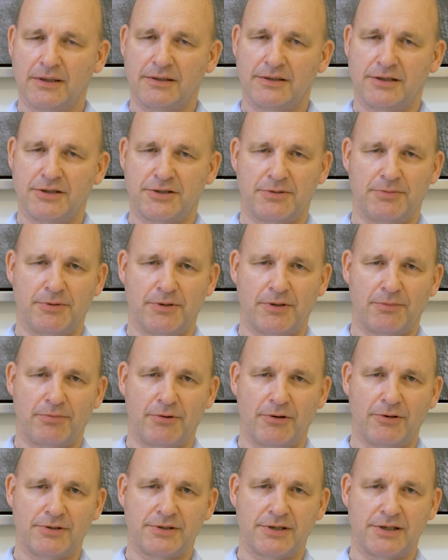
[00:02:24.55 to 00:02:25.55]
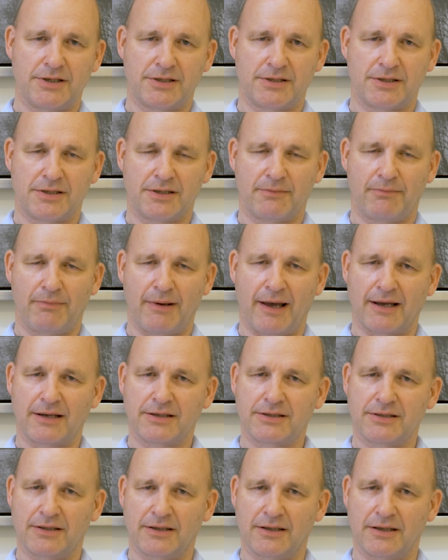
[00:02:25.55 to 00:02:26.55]
distribute the proceeds back
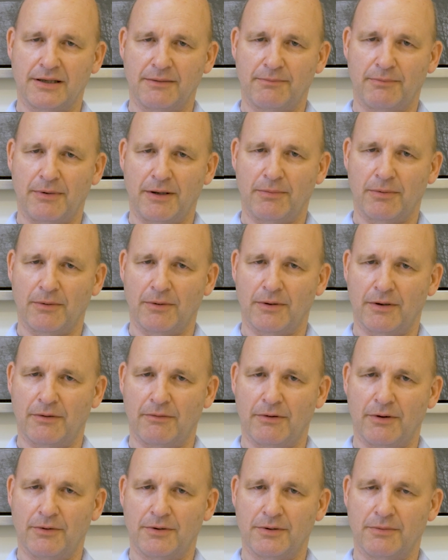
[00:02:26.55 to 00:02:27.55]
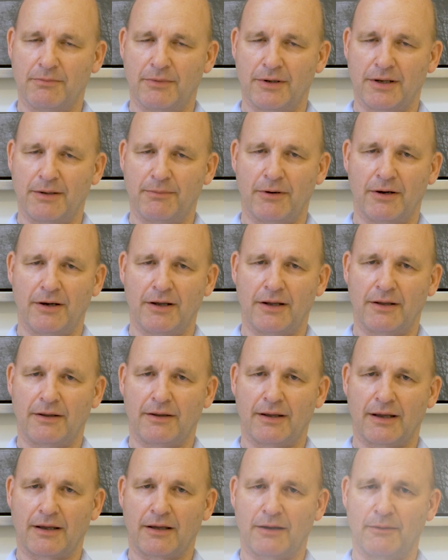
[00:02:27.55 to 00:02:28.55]
to the people that are owed money by that